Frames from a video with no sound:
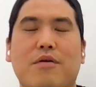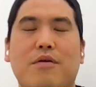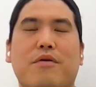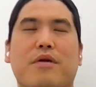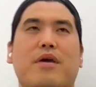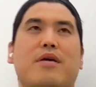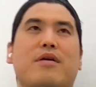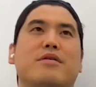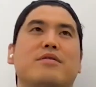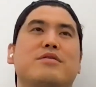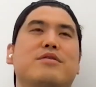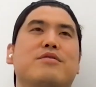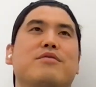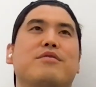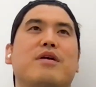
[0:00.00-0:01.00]
Okay,
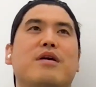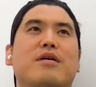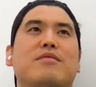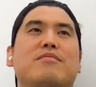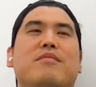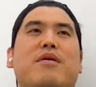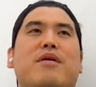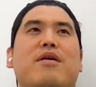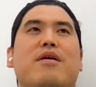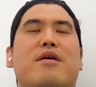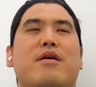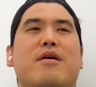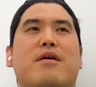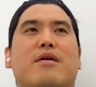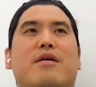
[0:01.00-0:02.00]
so uh,
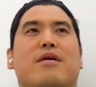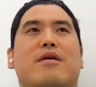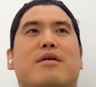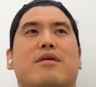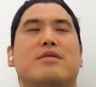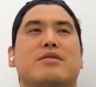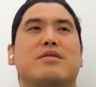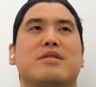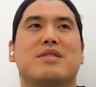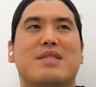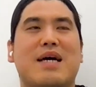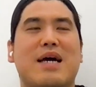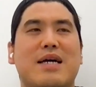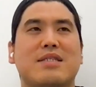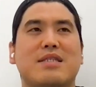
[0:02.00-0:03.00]
the
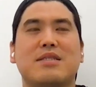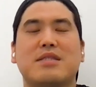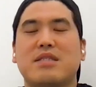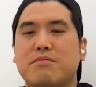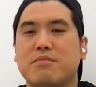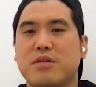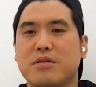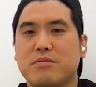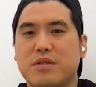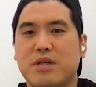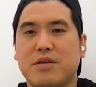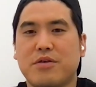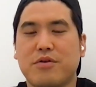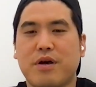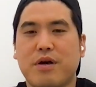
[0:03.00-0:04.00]
signs and symptoms
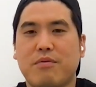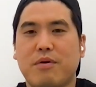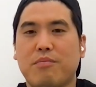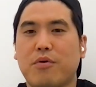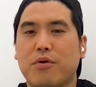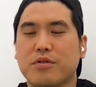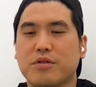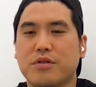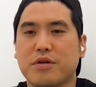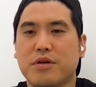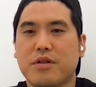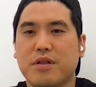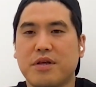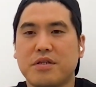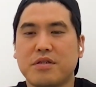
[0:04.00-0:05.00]
that you have a poor
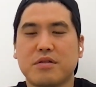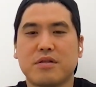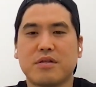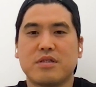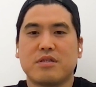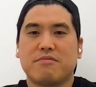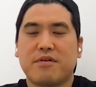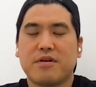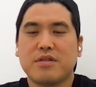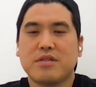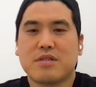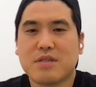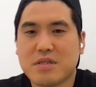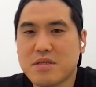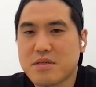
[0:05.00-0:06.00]
circulation is
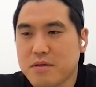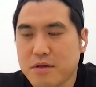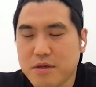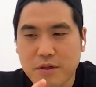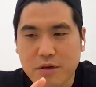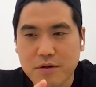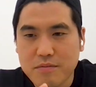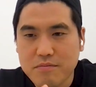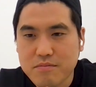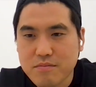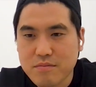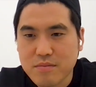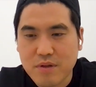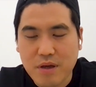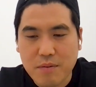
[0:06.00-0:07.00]
first, you know,
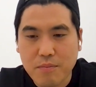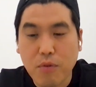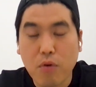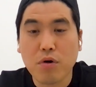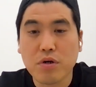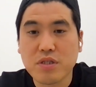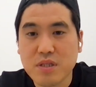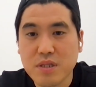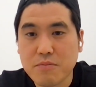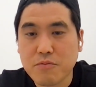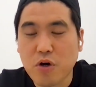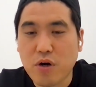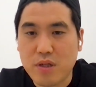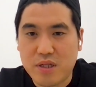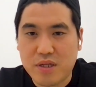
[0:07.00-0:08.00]
like poor sleep
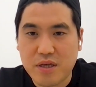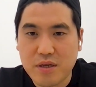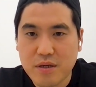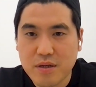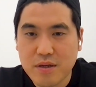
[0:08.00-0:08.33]
quality.